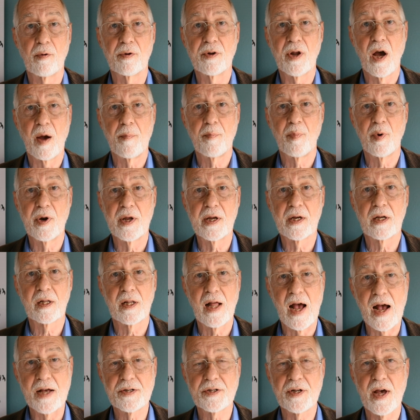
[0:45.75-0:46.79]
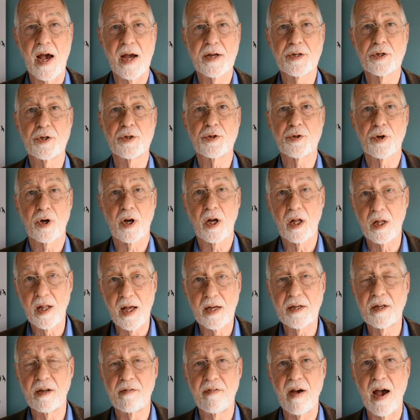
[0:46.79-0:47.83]
will not bring class actions or
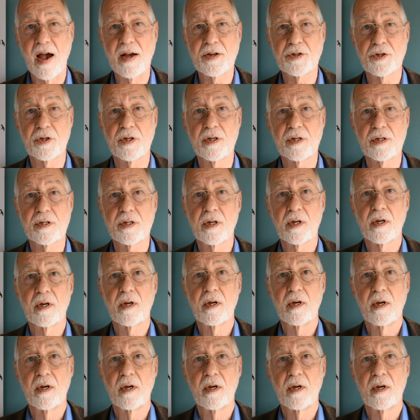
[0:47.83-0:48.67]
collective actions